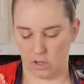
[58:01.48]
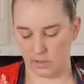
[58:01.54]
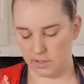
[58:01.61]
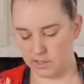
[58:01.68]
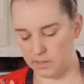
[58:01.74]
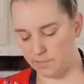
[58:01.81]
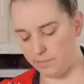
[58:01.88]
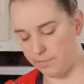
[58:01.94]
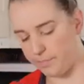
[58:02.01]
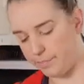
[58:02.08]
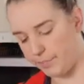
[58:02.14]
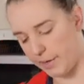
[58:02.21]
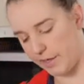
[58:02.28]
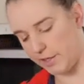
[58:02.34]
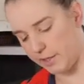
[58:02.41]
all this
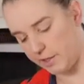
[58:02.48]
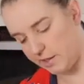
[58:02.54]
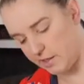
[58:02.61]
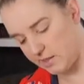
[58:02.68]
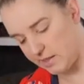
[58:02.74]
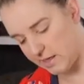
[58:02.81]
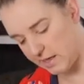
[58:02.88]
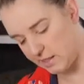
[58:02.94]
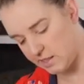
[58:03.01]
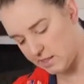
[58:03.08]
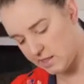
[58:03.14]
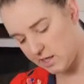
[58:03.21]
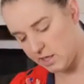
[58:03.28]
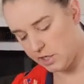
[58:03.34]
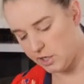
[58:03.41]
butter, this
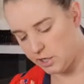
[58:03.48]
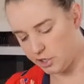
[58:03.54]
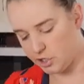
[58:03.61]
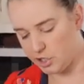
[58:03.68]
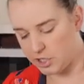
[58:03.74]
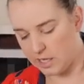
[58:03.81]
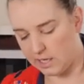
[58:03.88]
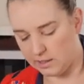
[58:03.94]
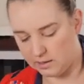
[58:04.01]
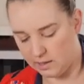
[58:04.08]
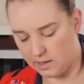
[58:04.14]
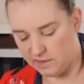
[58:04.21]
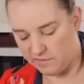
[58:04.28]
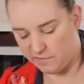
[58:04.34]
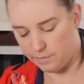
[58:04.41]
nice
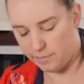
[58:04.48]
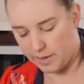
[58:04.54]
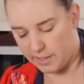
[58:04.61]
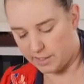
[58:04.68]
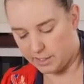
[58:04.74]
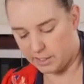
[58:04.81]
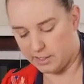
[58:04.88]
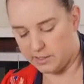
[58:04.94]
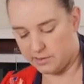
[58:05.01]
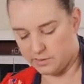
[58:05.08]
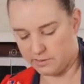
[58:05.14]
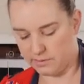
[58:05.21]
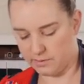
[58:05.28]
shell of butter,